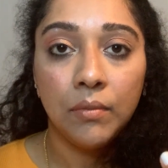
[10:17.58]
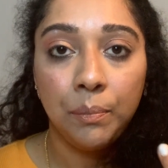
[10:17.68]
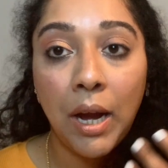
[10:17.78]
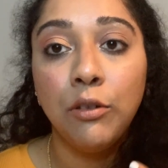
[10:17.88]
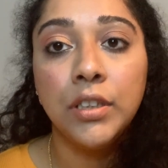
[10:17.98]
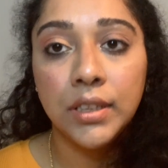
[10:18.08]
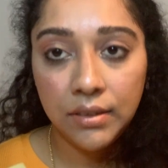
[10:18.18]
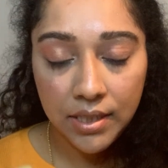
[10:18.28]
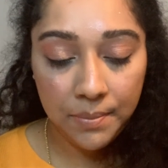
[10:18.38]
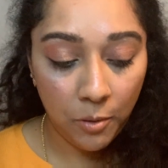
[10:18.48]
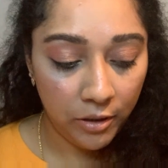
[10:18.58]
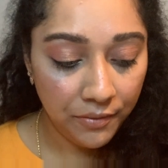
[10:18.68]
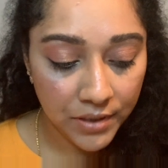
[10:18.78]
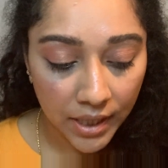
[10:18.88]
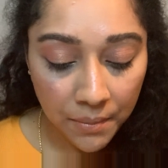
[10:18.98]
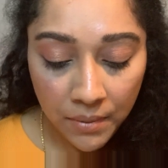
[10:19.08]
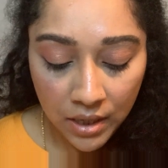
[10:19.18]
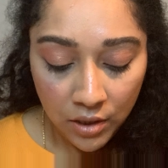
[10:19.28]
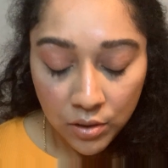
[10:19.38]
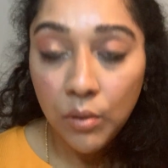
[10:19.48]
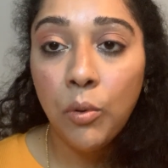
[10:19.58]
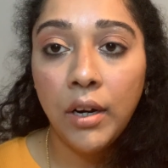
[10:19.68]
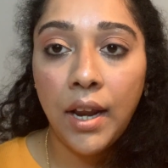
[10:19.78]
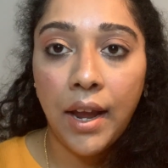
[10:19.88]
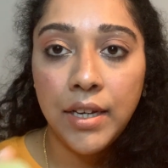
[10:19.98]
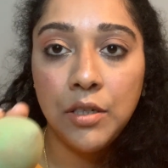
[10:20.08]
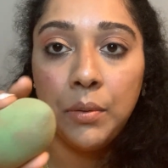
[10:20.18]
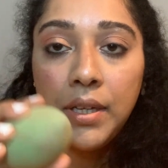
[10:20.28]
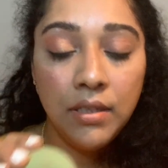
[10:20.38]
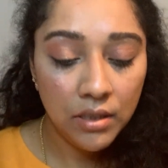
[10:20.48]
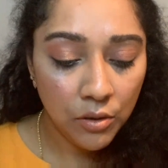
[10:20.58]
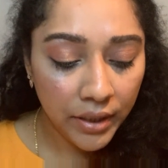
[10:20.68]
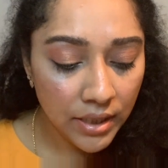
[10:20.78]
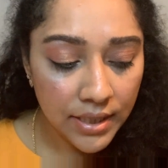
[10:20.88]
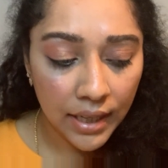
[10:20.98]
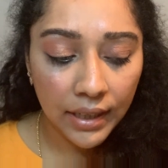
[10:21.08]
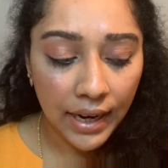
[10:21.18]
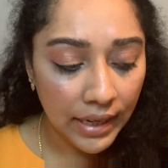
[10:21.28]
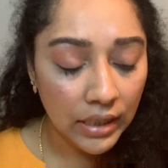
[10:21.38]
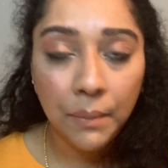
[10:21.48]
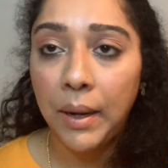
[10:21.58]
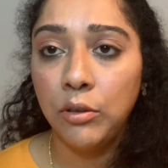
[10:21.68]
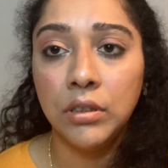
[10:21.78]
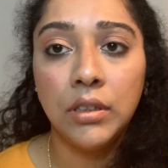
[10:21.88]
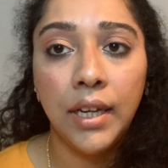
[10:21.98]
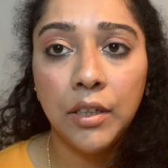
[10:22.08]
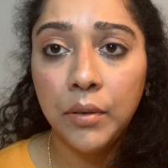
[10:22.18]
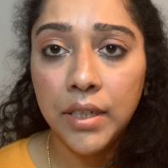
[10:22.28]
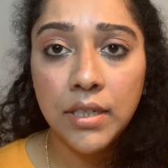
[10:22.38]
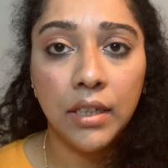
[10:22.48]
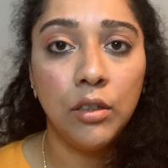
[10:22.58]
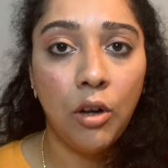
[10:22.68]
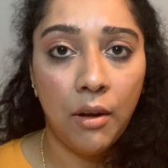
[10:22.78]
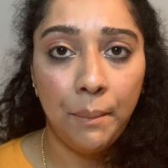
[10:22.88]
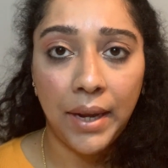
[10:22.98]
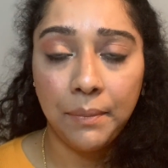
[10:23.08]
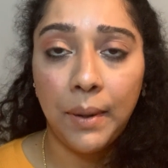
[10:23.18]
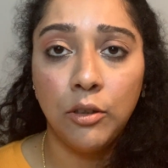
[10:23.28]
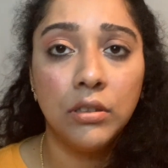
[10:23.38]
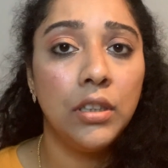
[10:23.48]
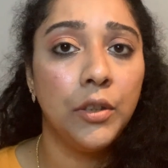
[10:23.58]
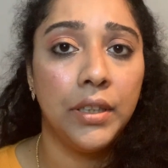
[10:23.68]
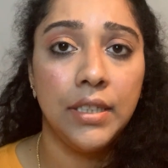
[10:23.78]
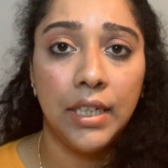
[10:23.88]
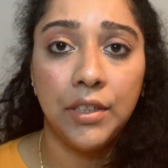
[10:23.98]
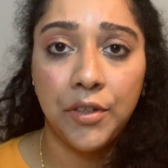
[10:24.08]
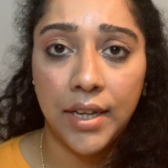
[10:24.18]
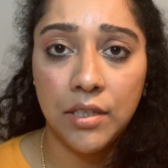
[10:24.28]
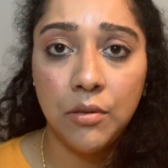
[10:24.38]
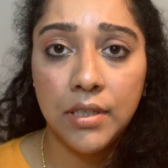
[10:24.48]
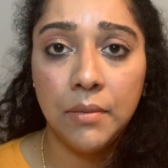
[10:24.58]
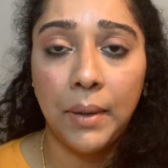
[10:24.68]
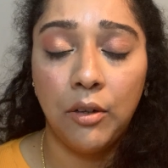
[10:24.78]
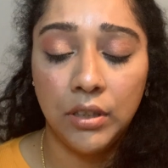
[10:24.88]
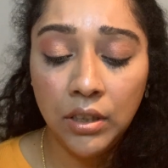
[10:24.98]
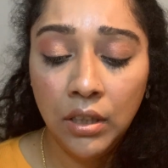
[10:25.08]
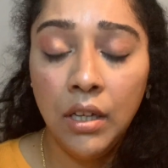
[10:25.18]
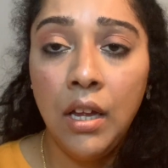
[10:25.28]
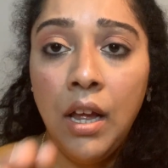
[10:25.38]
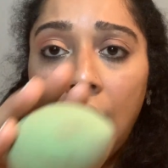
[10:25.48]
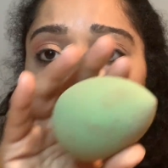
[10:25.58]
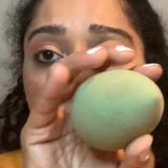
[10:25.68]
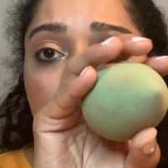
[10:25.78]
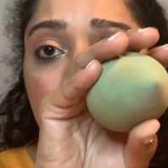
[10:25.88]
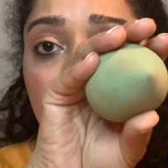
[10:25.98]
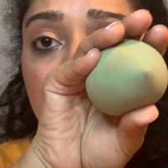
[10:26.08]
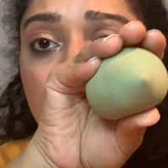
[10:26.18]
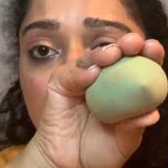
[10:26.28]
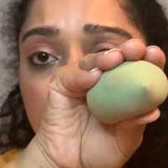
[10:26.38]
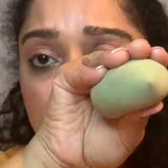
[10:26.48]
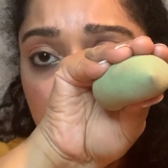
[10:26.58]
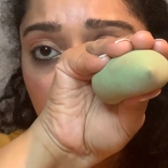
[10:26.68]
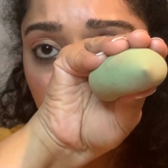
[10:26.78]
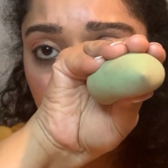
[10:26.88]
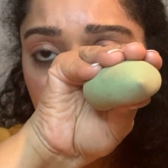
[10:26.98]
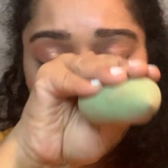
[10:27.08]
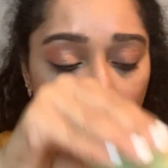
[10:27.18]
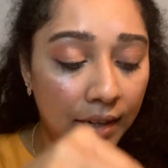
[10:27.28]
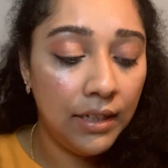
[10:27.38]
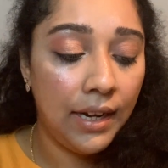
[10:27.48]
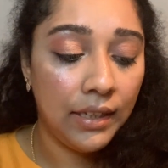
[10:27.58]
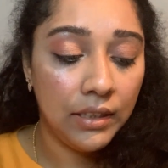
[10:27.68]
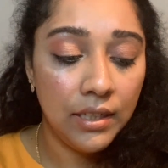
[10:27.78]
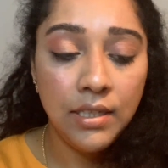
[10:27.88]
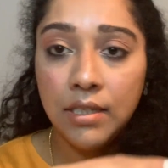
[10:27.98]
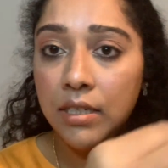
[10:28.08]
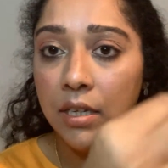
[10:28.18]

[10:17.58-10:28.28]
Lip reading: powder at this point of time. So what I do is, you can take any powder, like you can take a compact powder, you can take a translucent powder. I press my beauty blender like this,